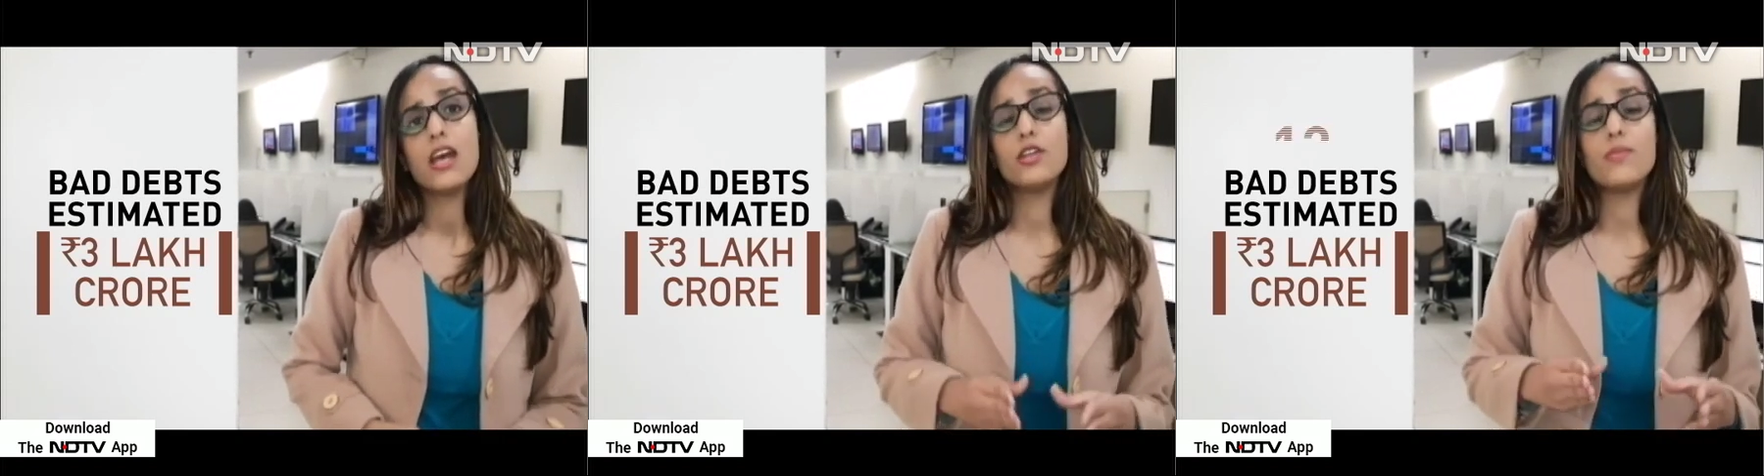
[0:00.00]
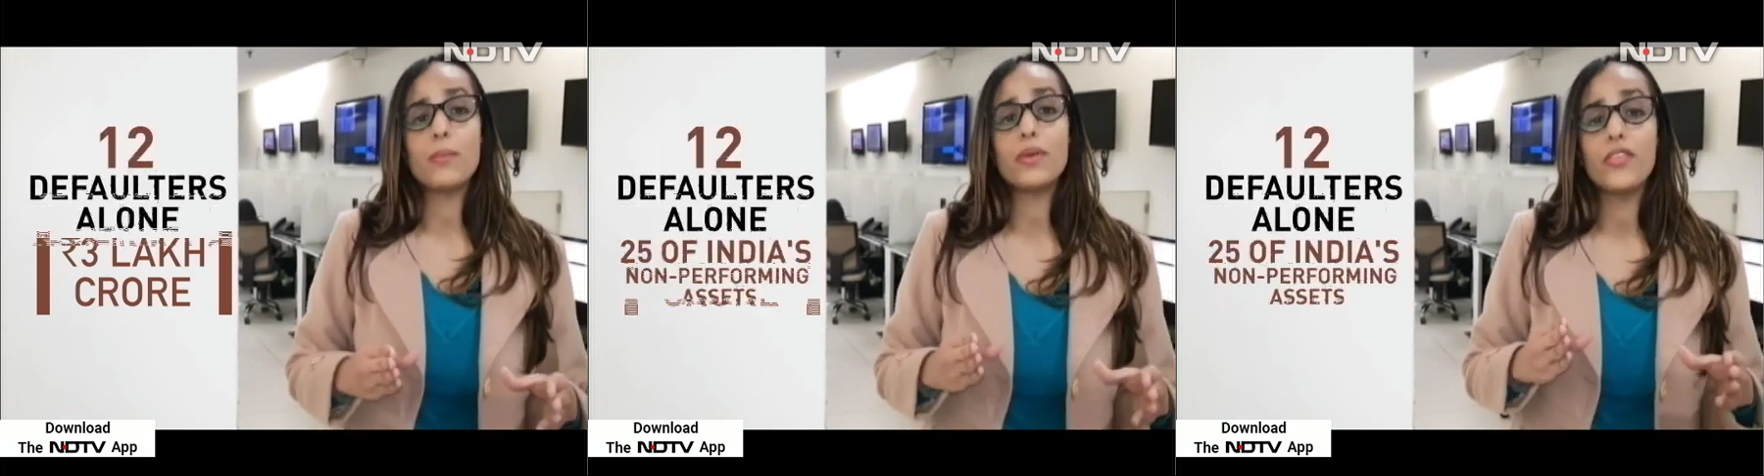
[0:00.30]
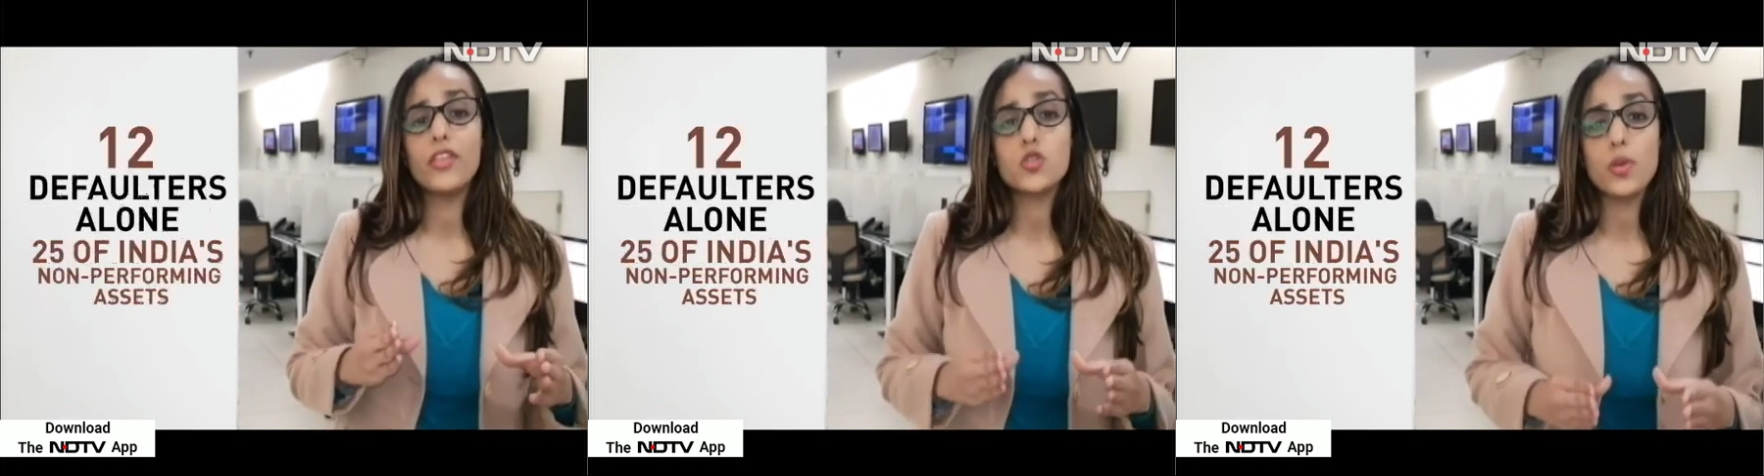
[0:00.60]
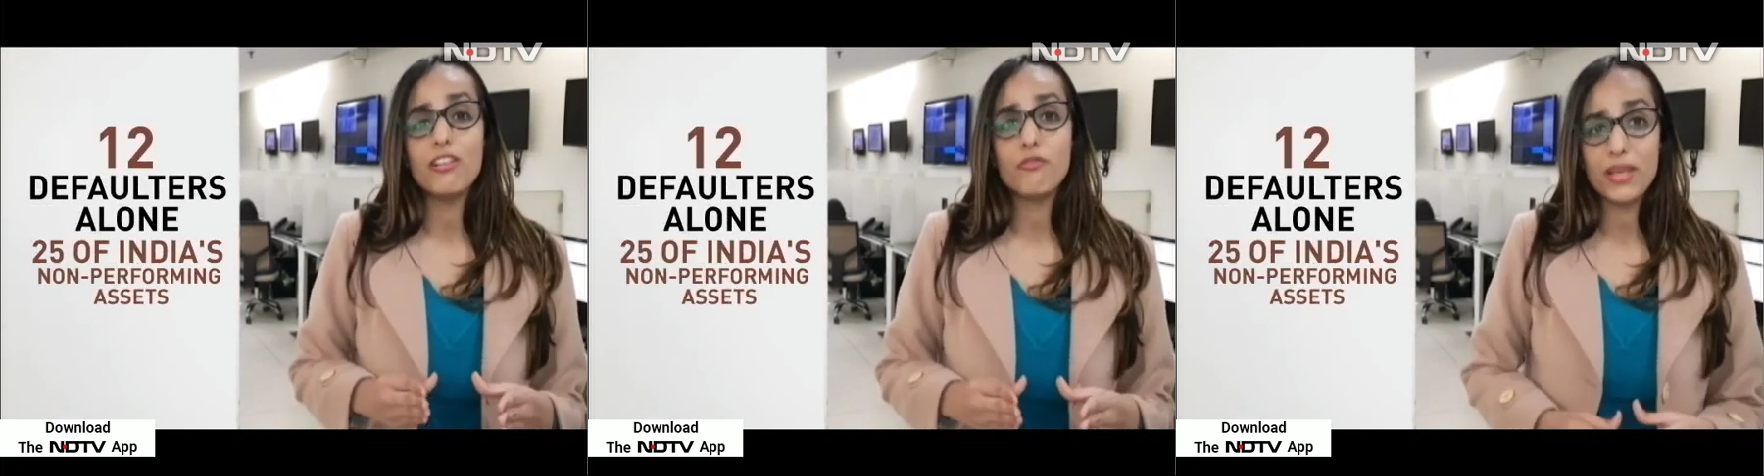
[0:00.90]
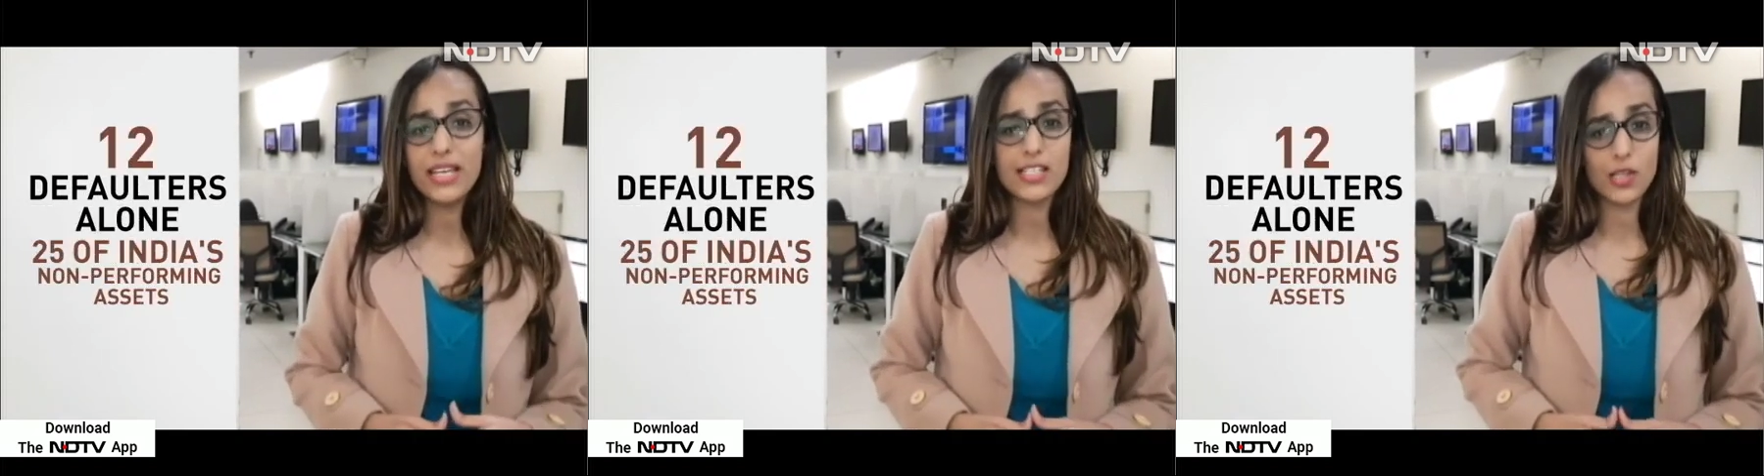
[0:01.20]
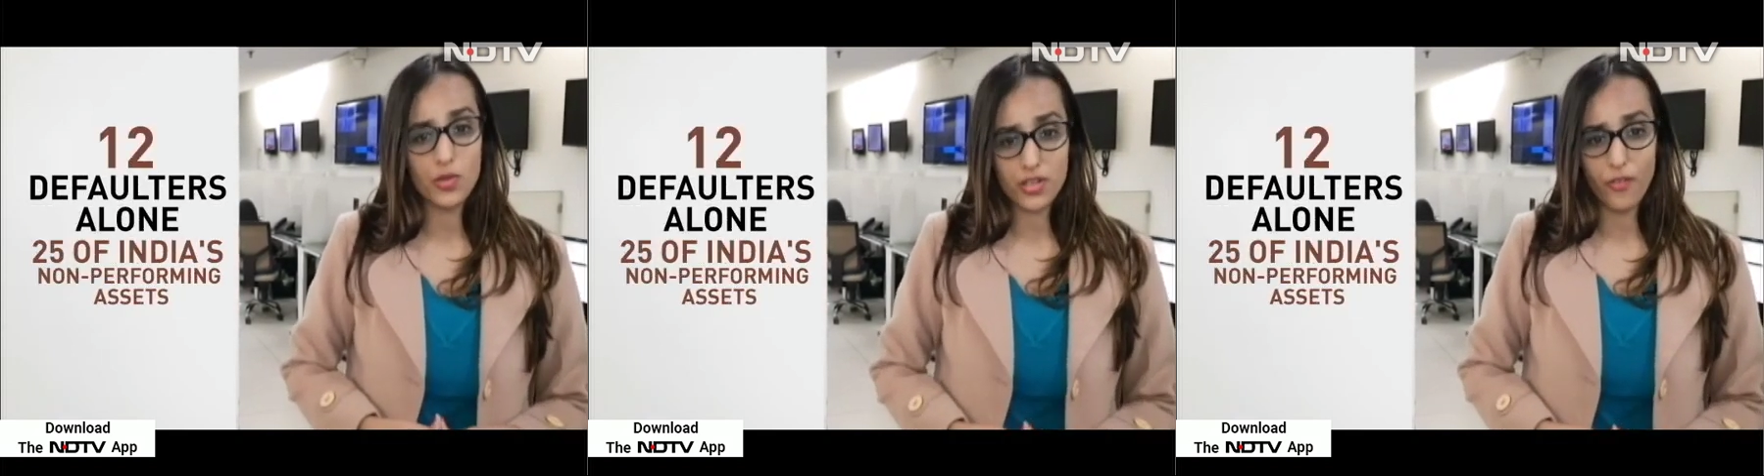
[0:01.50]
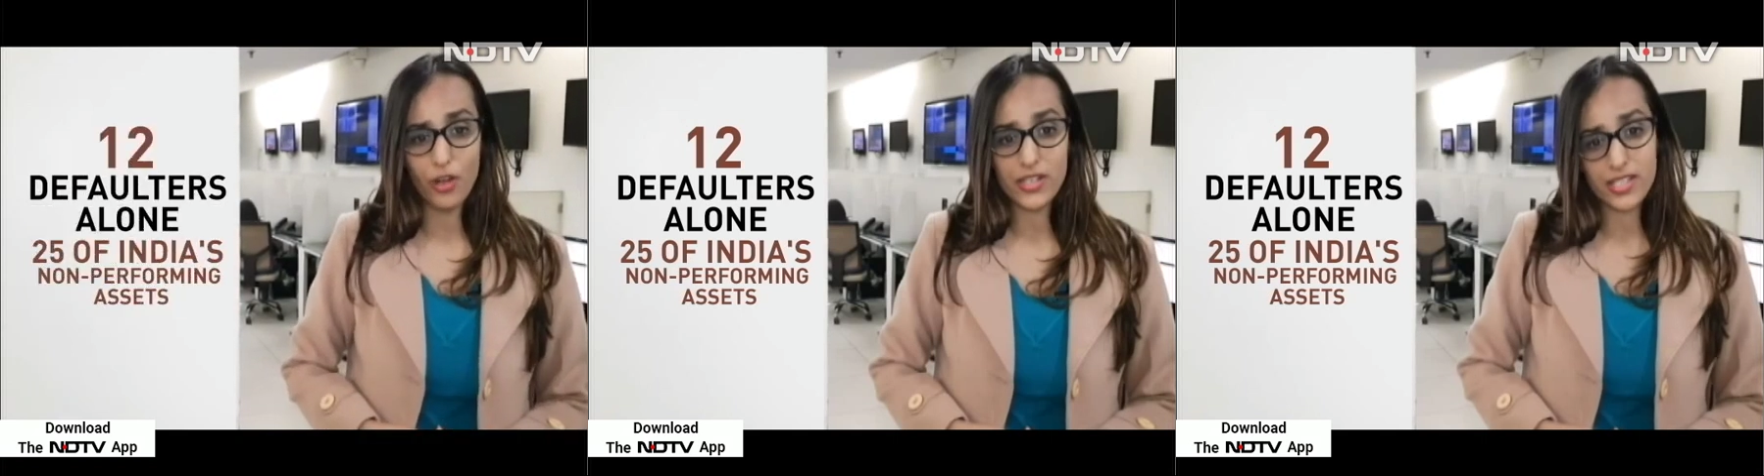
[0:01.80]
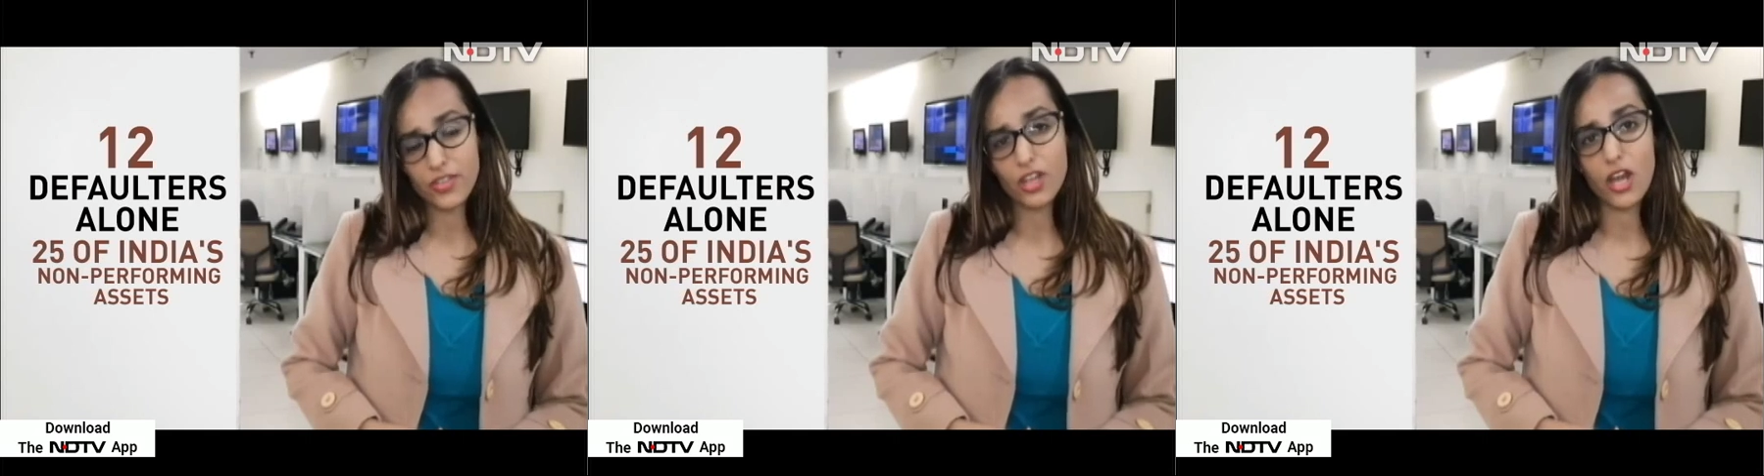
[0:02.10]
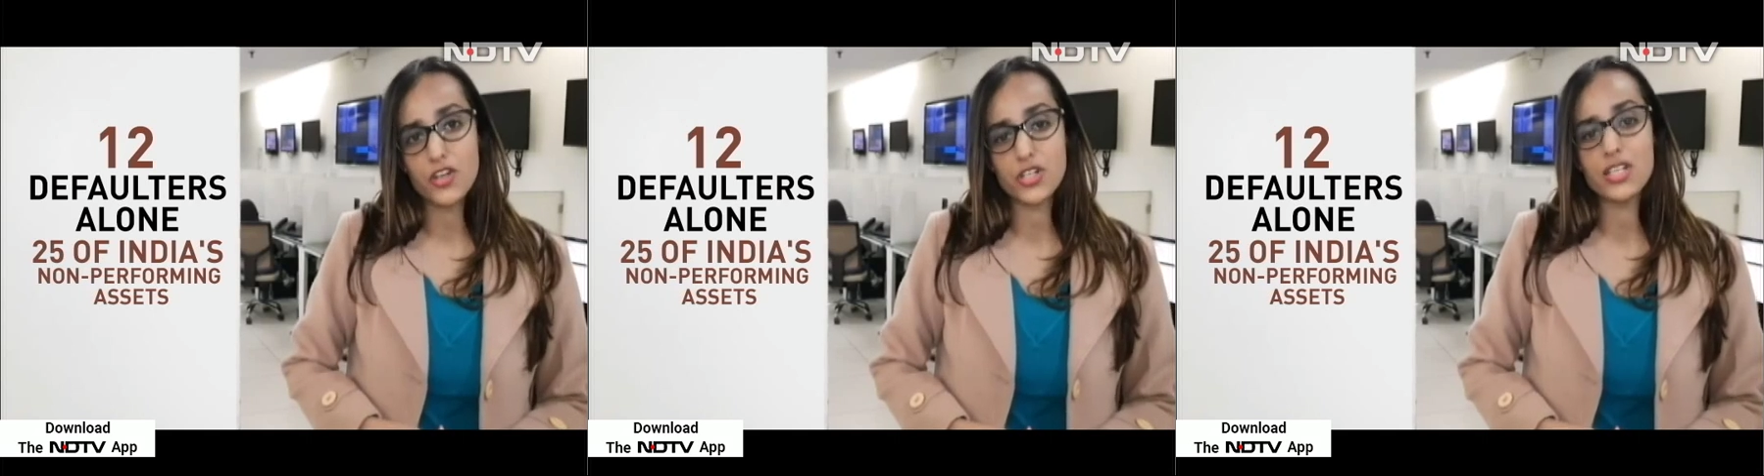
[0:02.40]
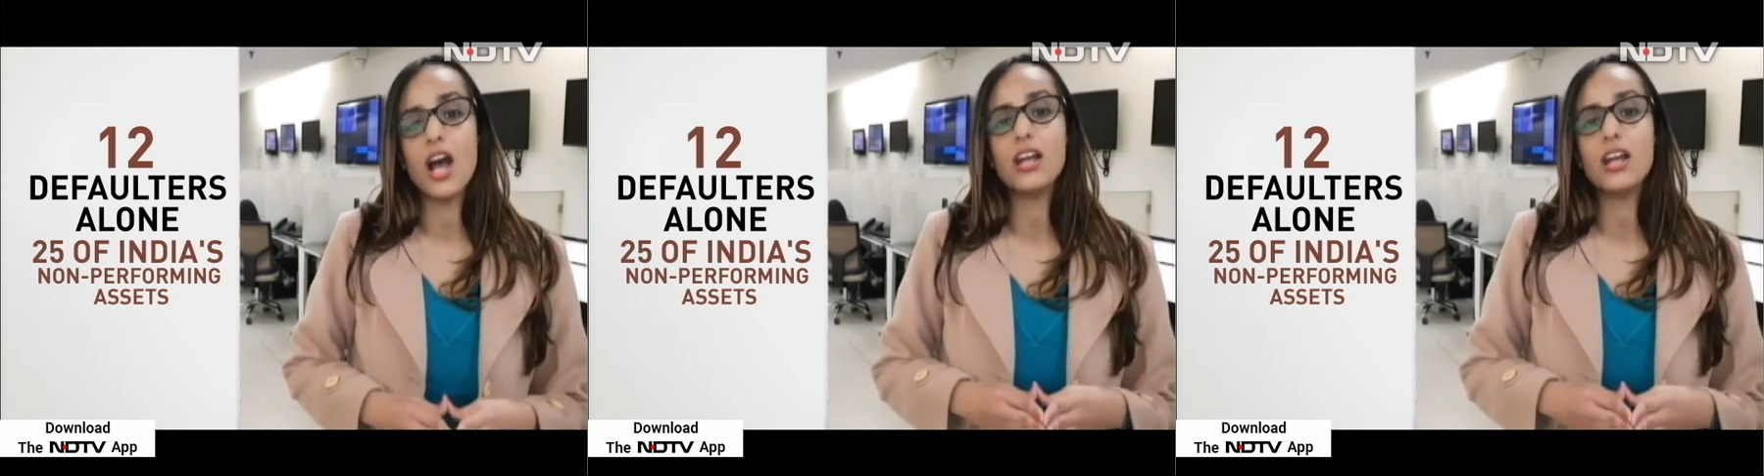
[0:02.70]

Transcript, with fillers: Remember that the twelve biggest loan defaulters in the country